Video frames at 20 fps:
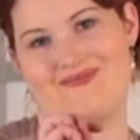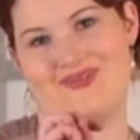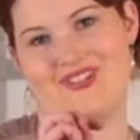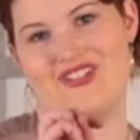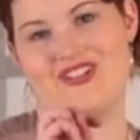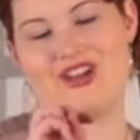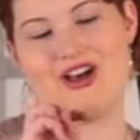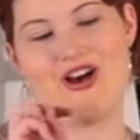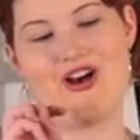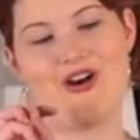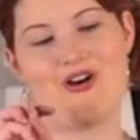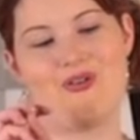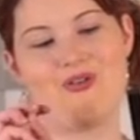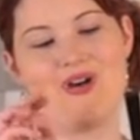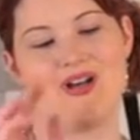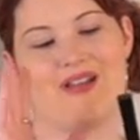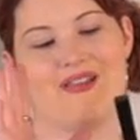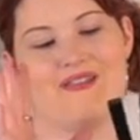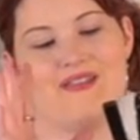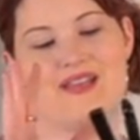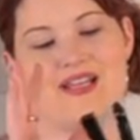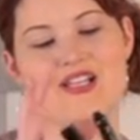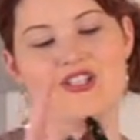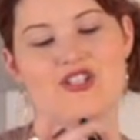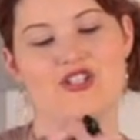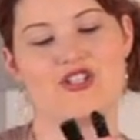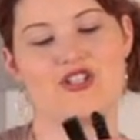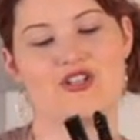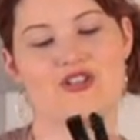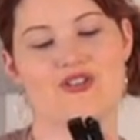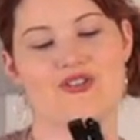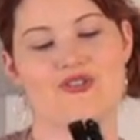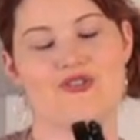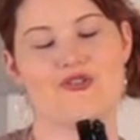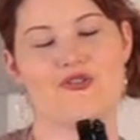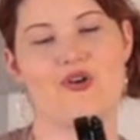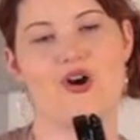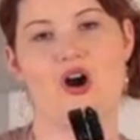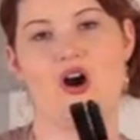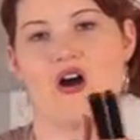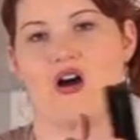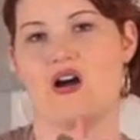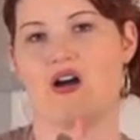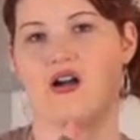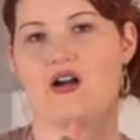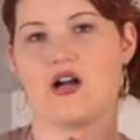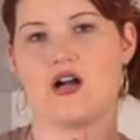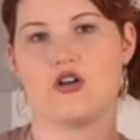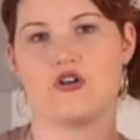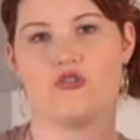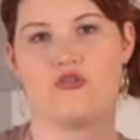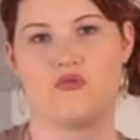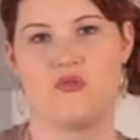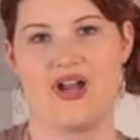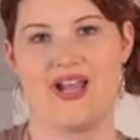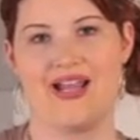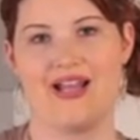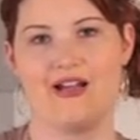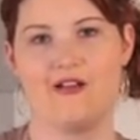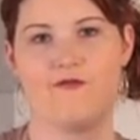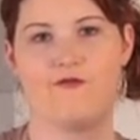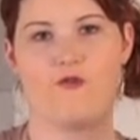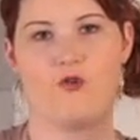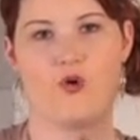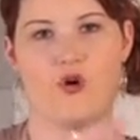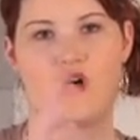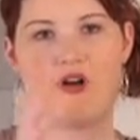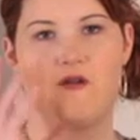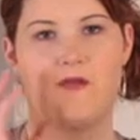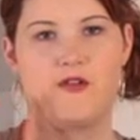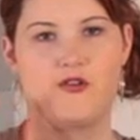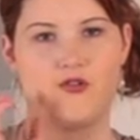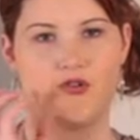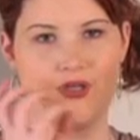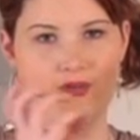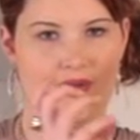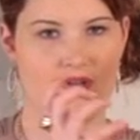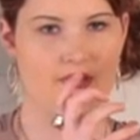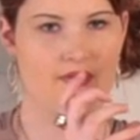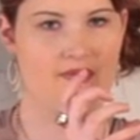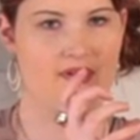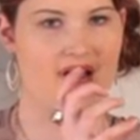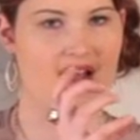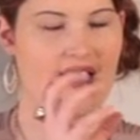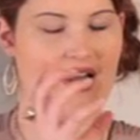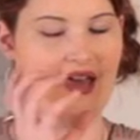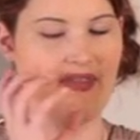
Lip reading: So these two are great for the triple threat.